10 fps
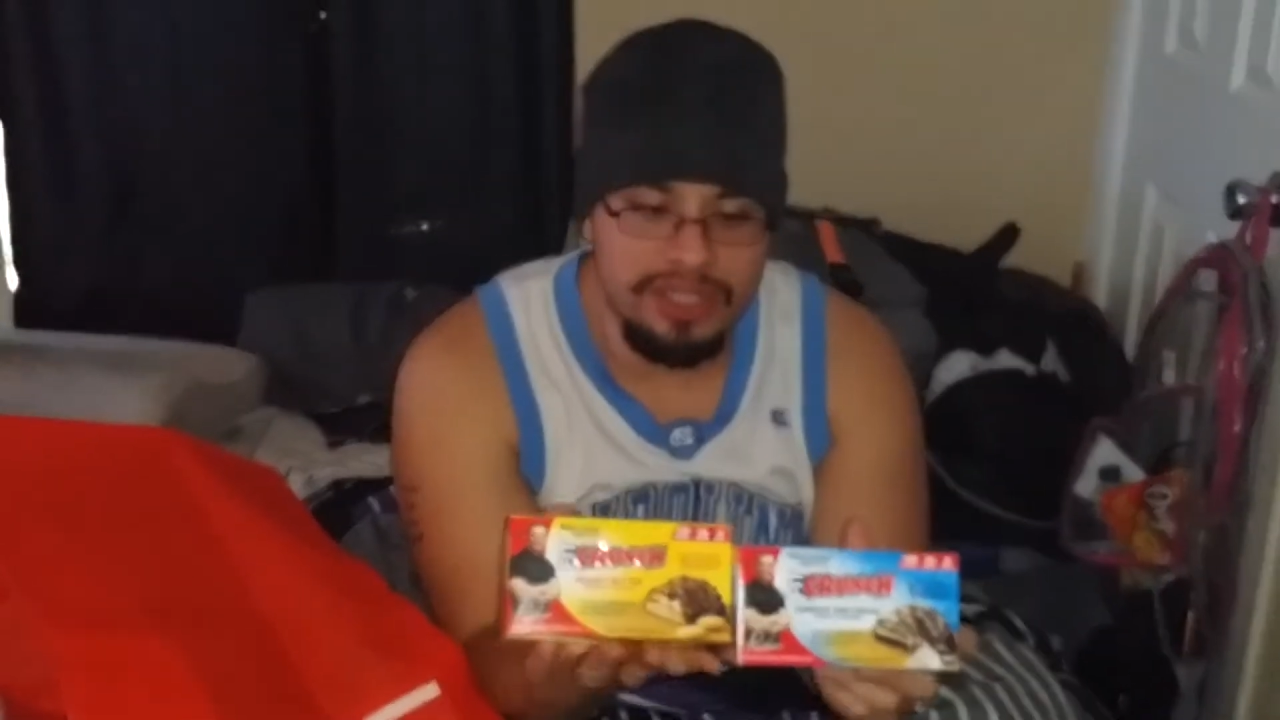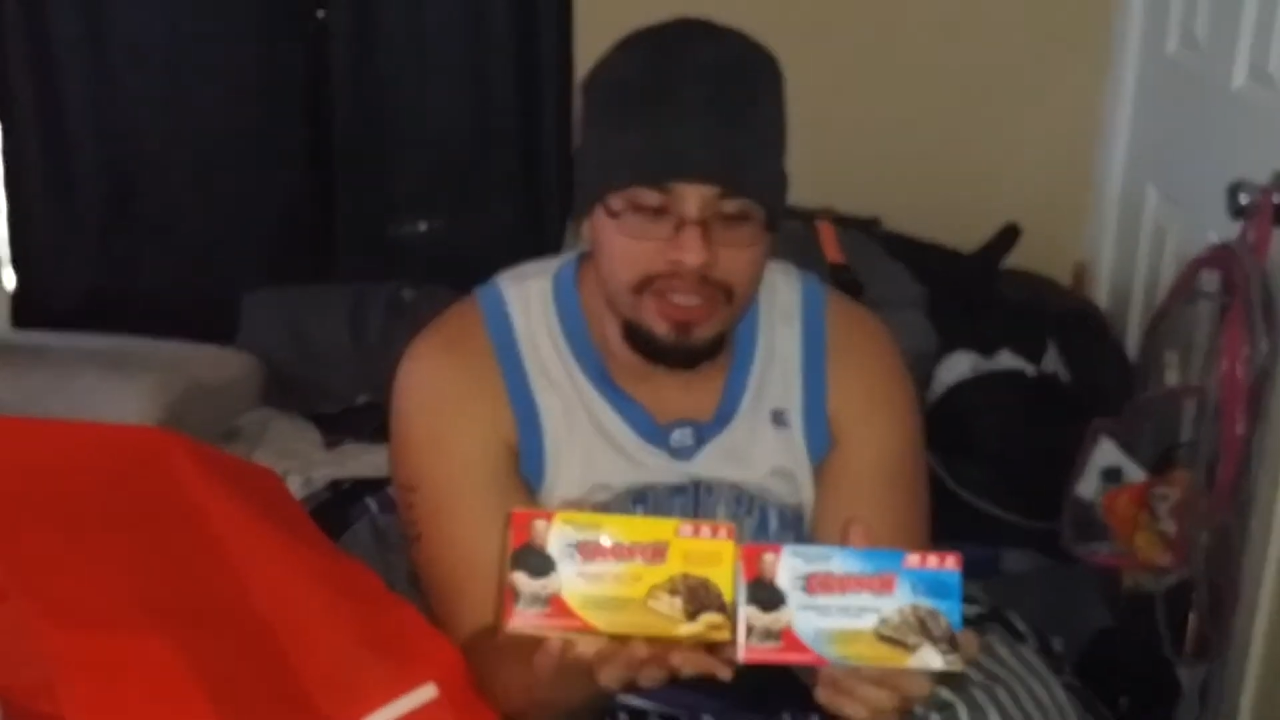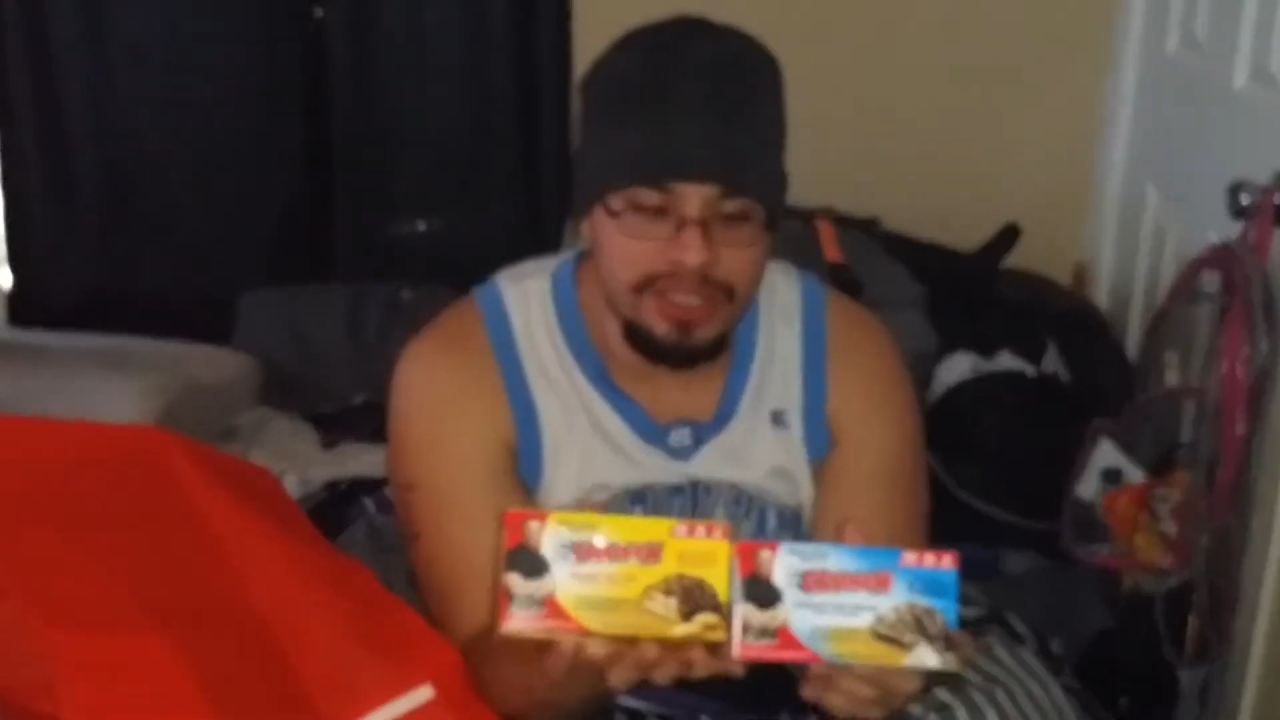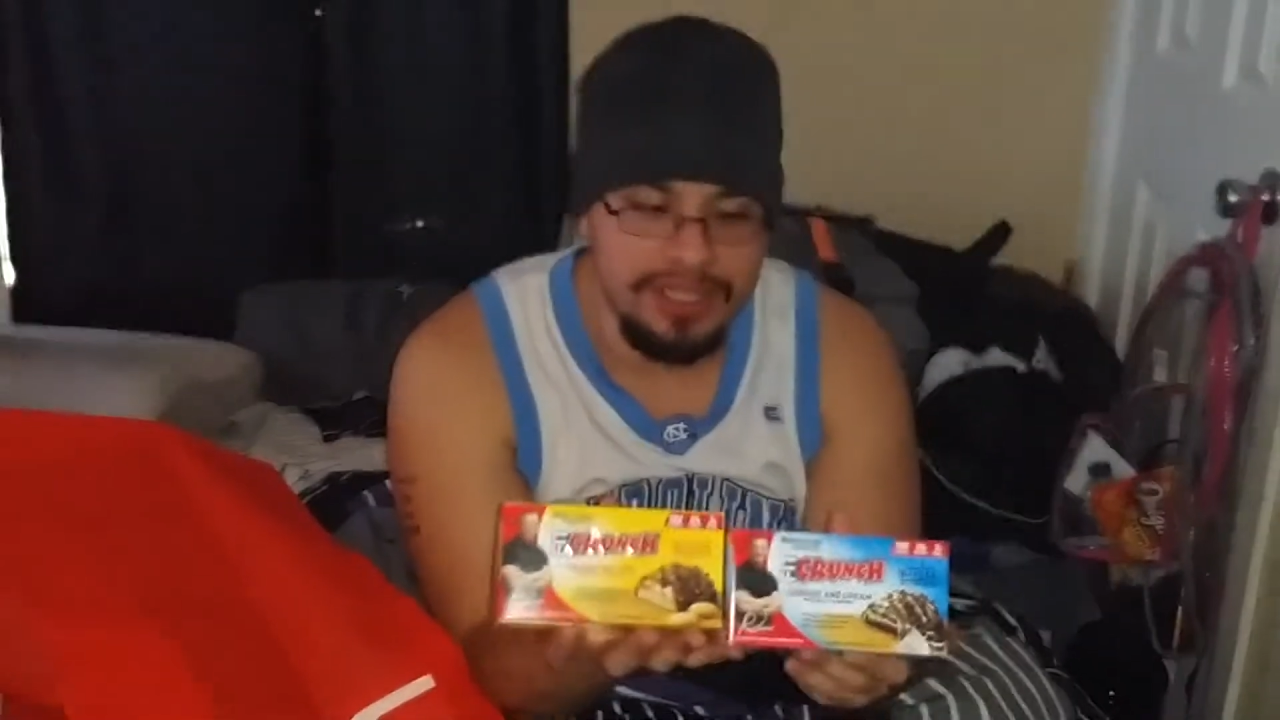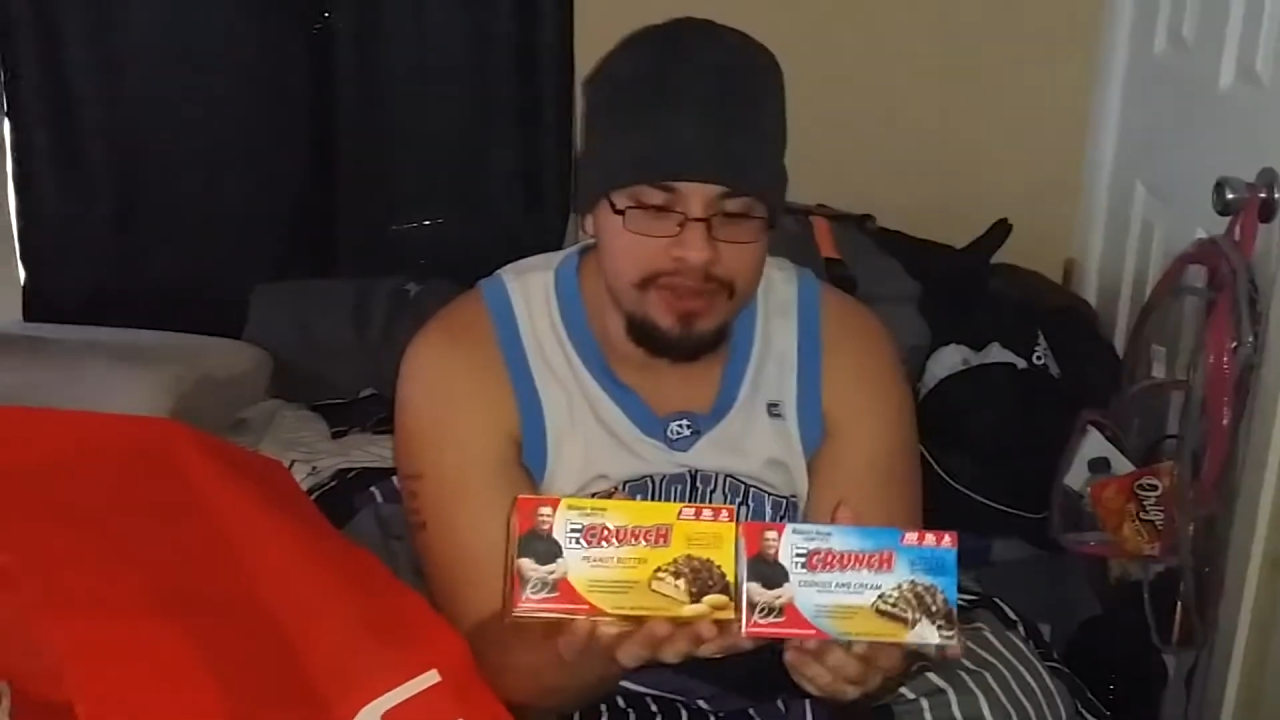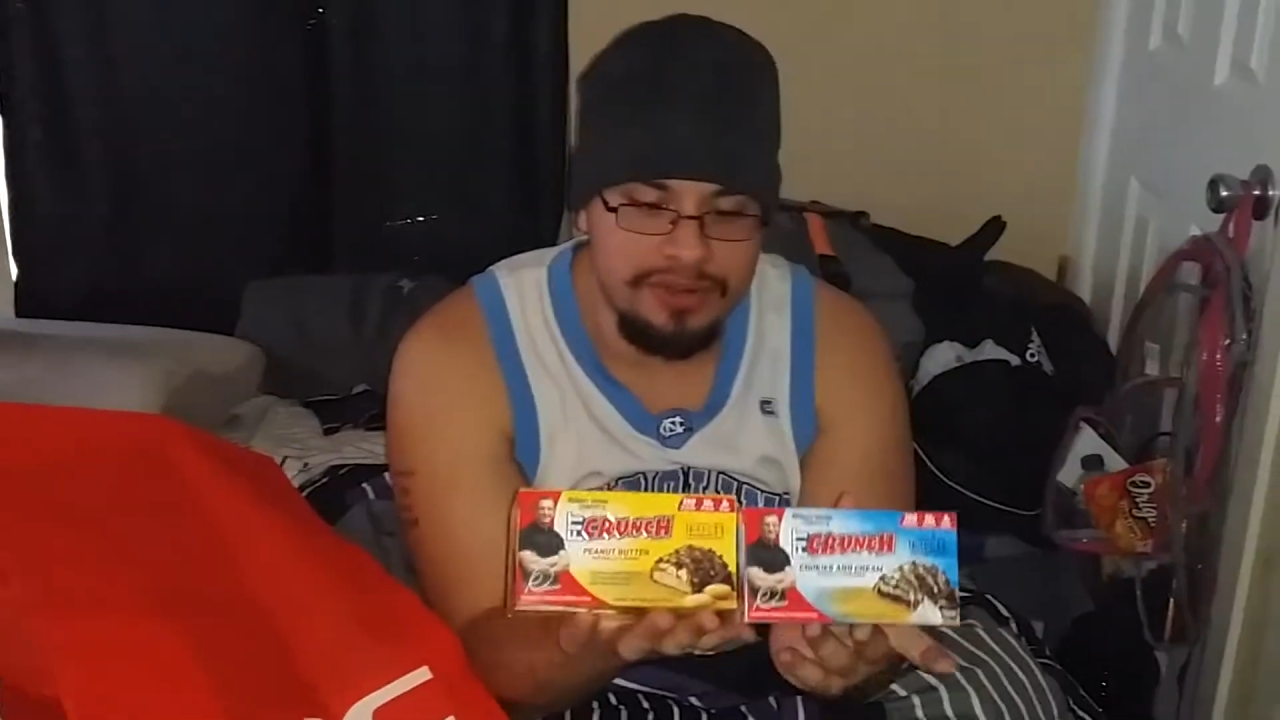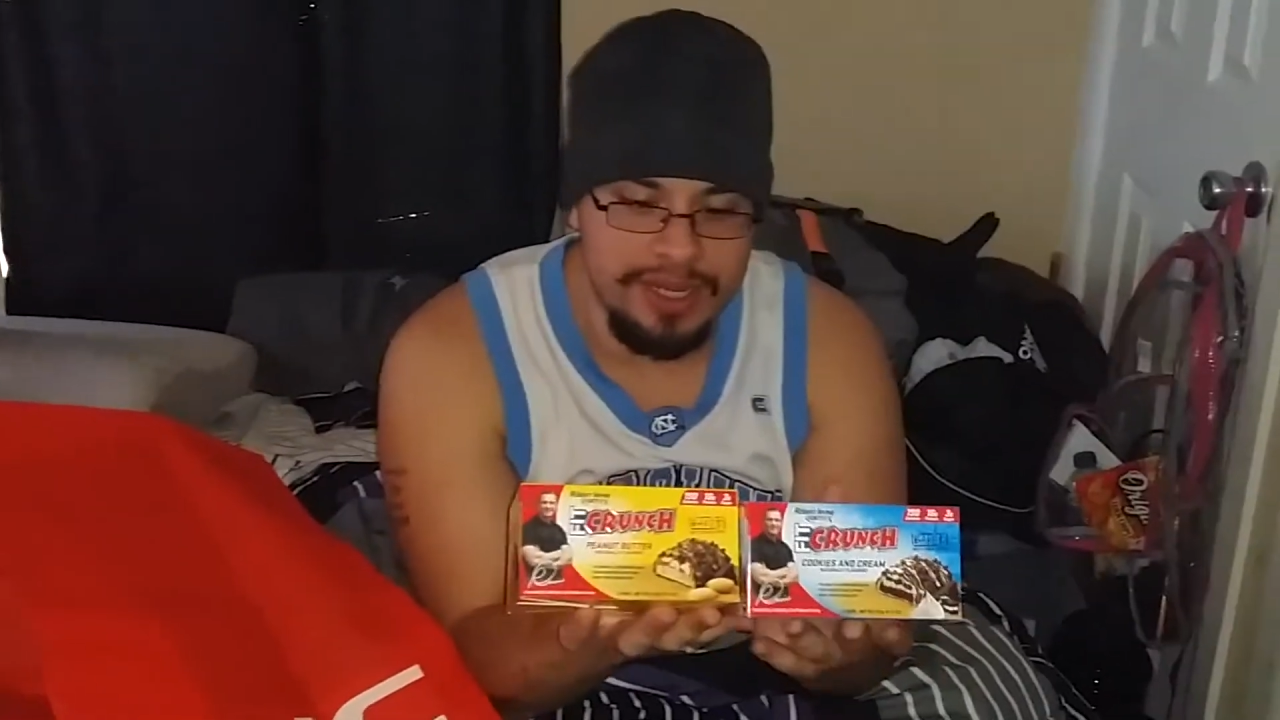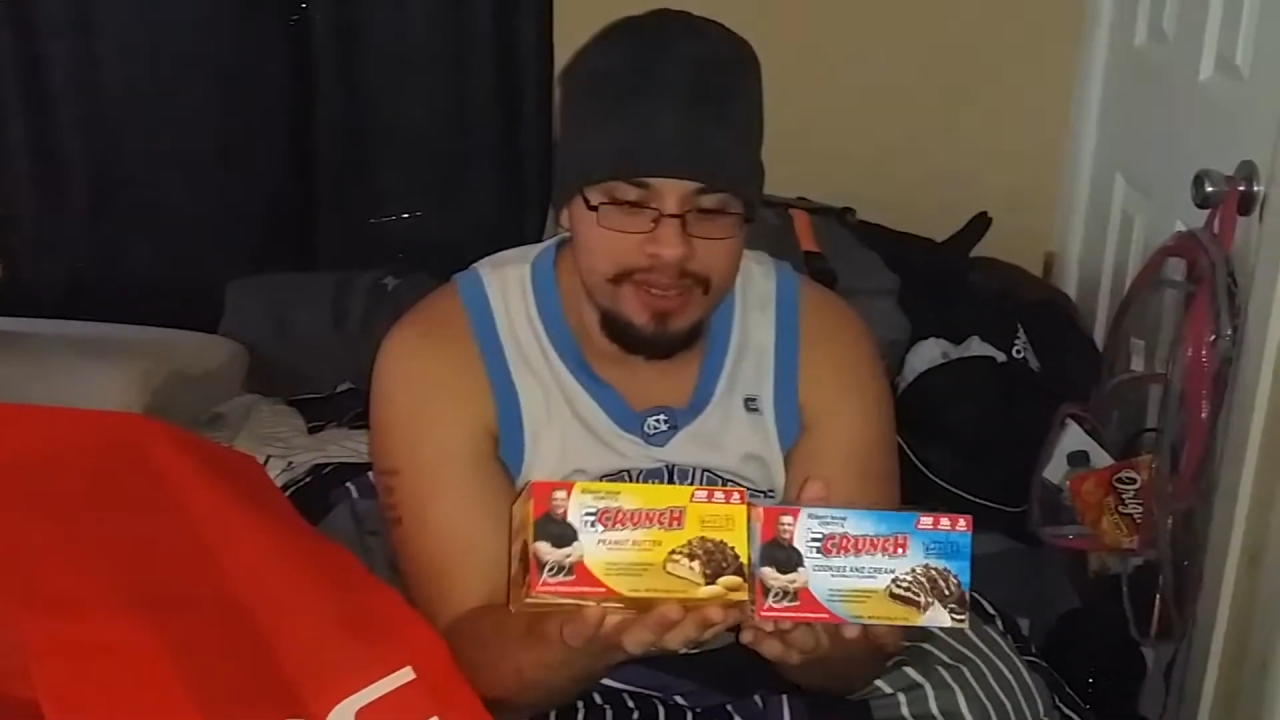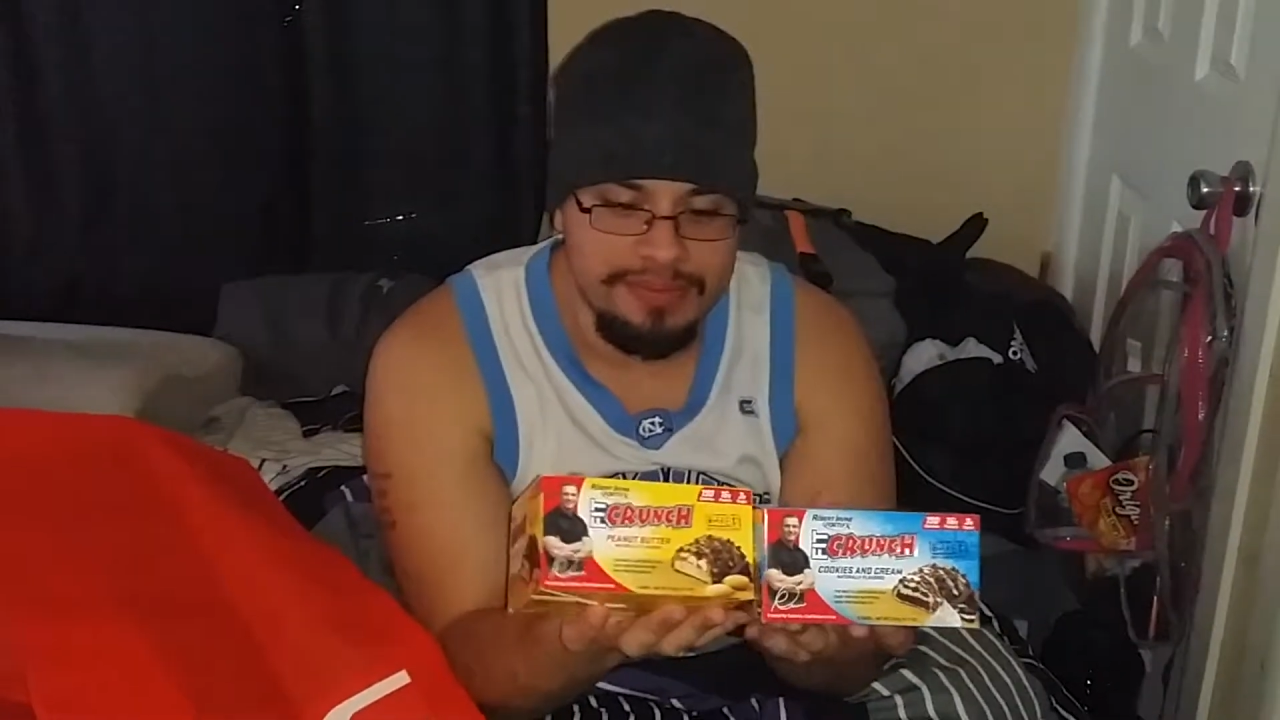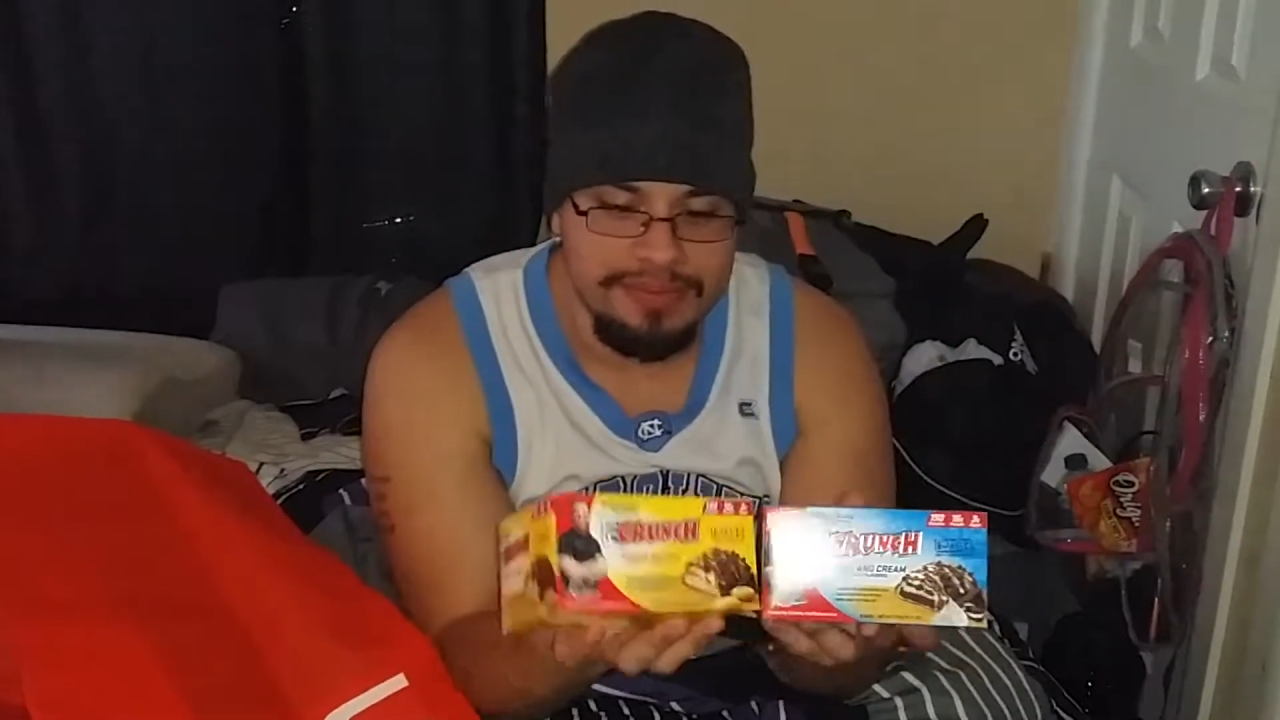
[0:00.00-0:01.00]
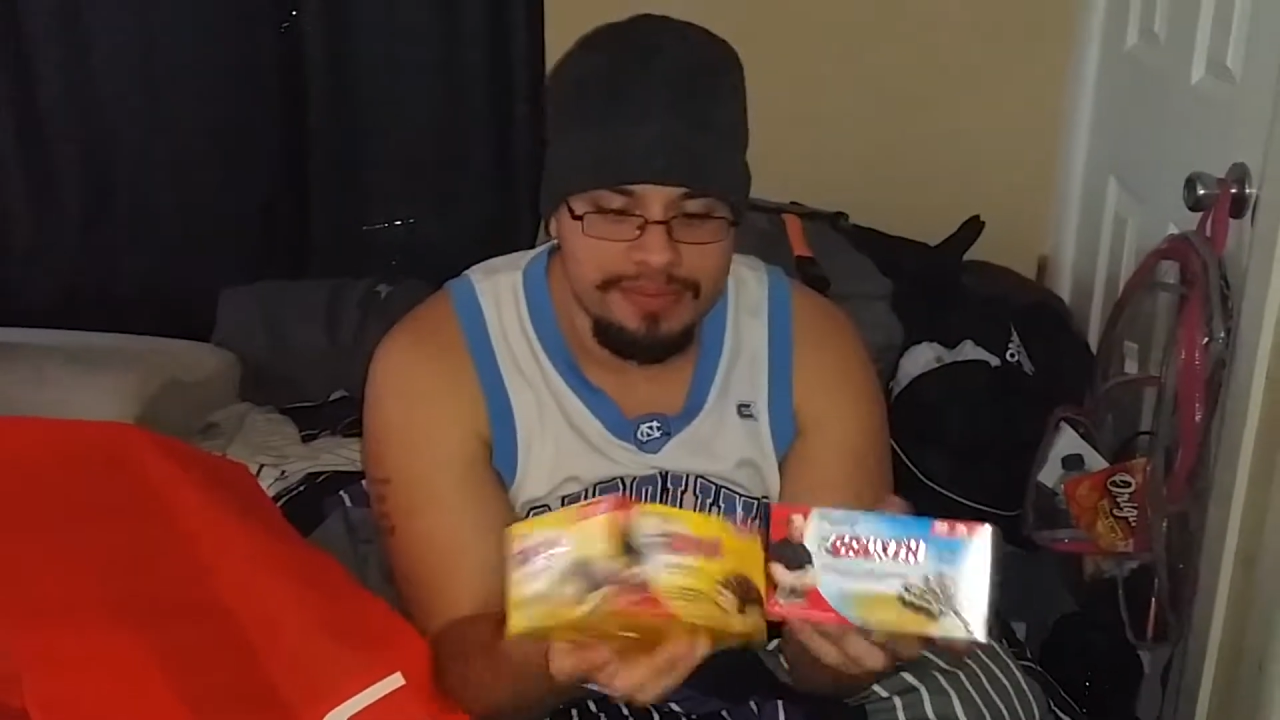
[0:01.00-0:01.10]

cookies and cream.